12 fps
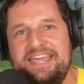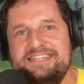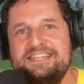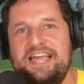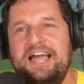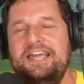
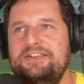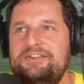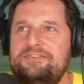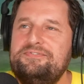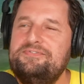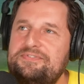it's
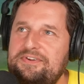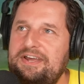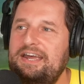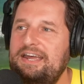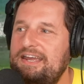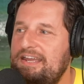kind of
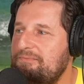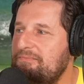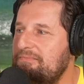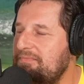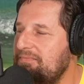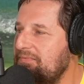
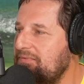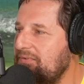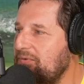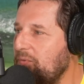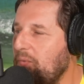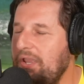um,
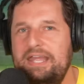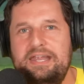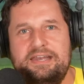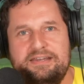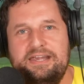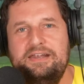
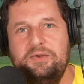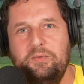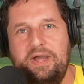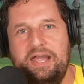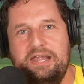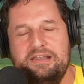weird in a
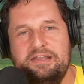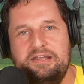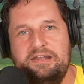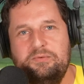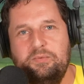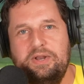way
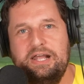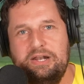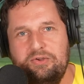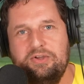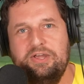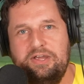that when I
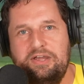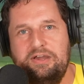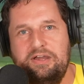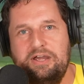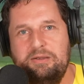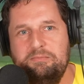look at
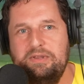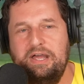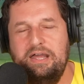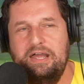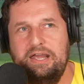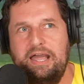her, I'm
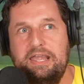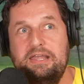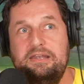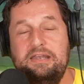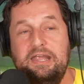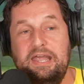I
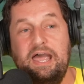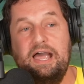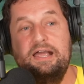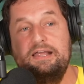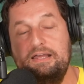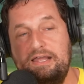can
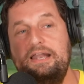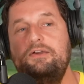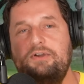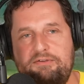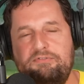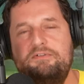I, and
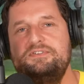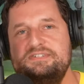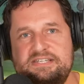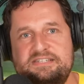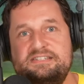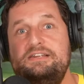I, I've
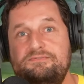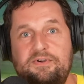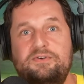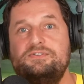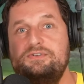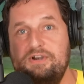obviously seen
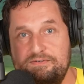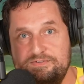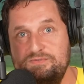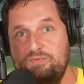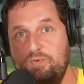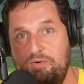
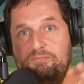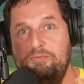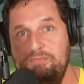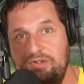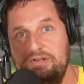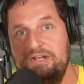photographs of what
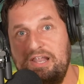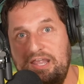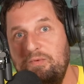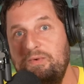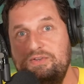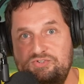mum looked
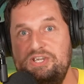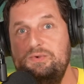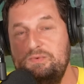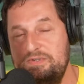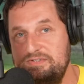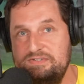like when she
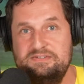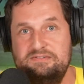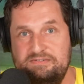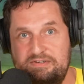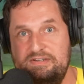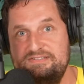was
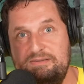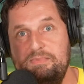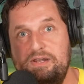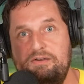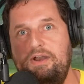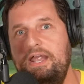a
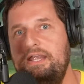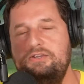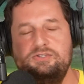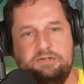similar age,